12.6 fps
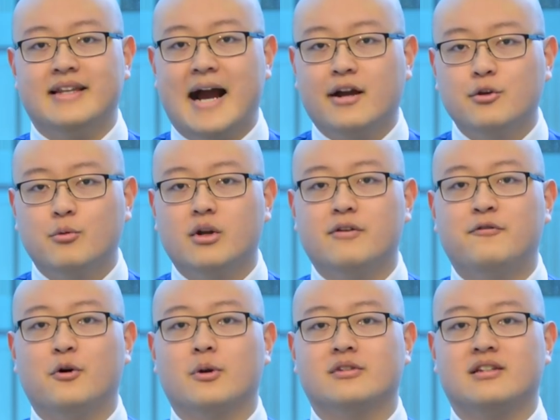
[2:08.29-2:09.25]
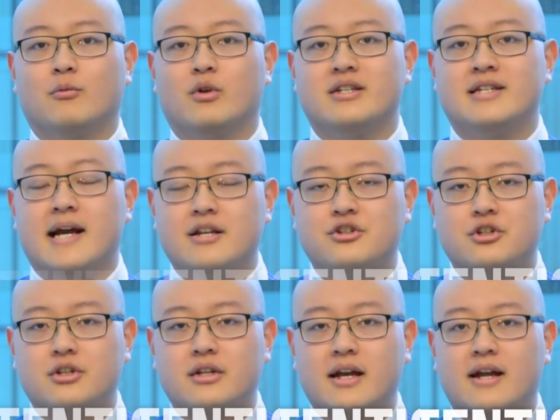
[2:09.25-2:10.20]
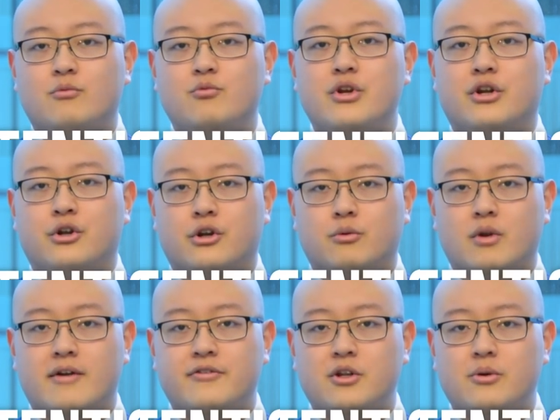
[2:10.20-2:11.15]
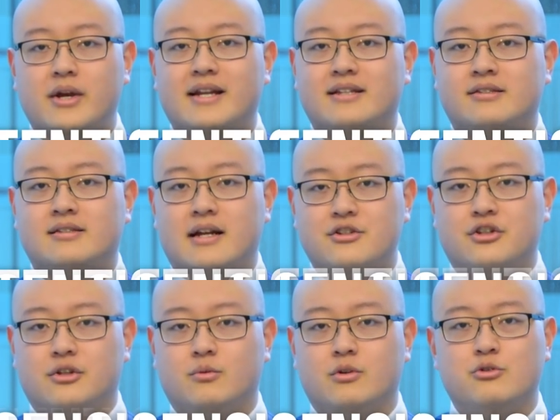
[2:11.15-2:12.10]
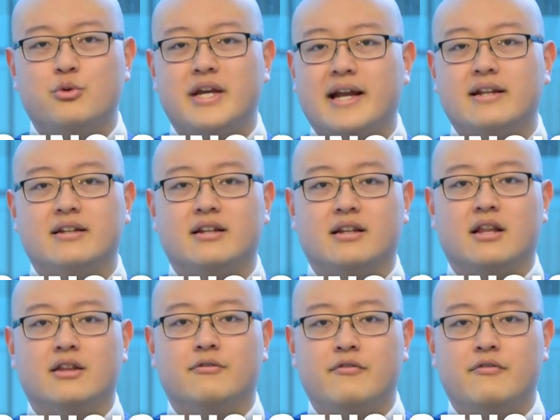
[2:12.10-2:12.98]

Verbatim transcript: Now you wanna focus on retention and recurring revenue and ascension, which we get in another